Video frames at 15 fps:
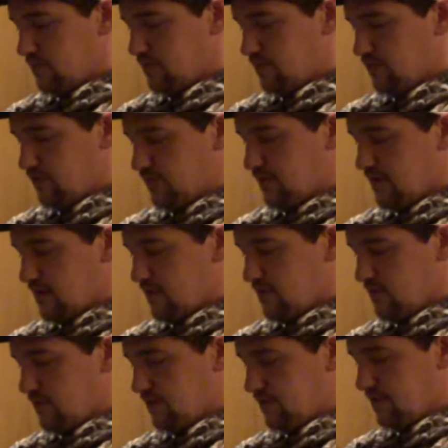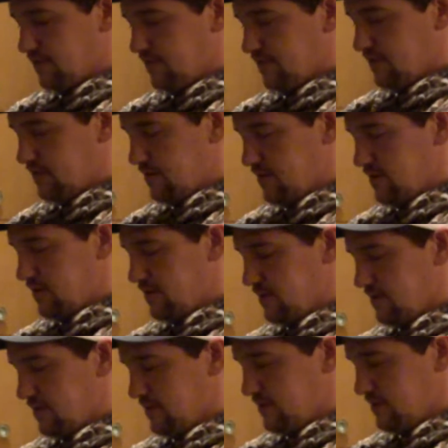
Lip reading: I'm just getting all this in there.